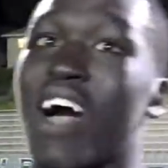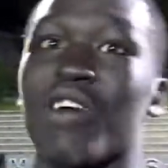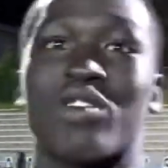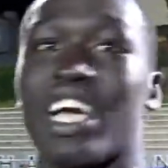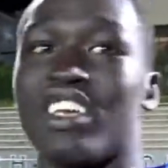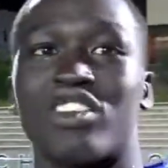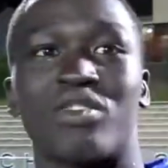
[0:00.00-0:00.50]

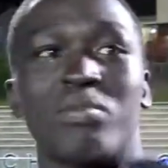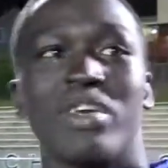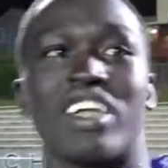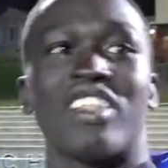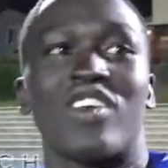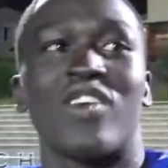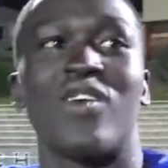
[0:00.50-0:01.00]
I used to
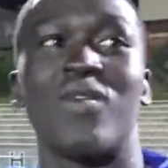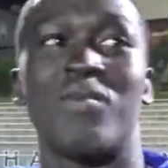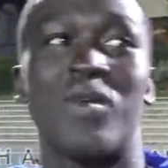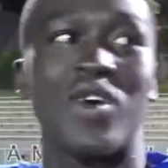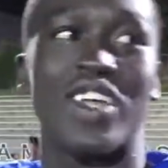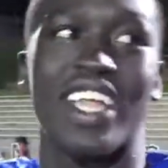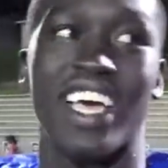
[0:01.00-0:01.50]
be a little
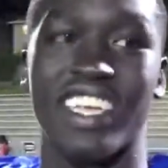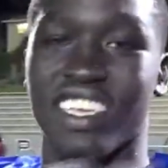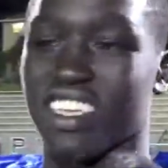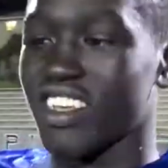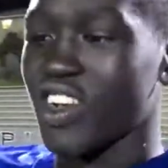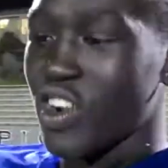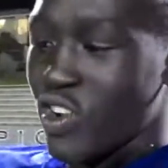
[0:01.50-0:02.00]
boy that
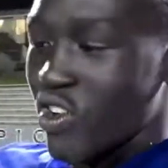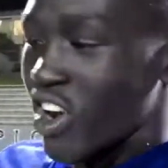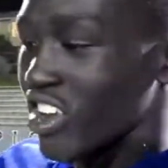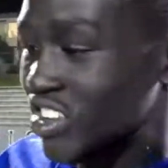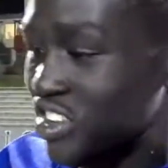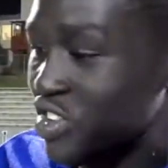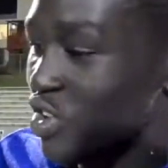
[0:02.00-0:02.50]
just
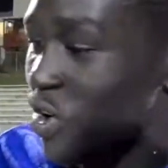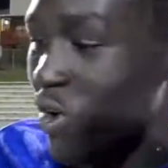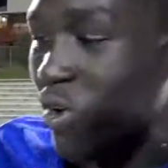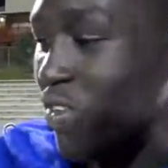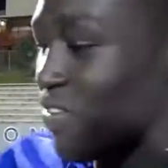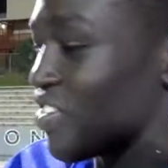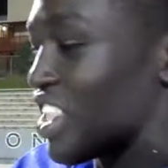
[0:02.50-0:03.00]
crossing his hole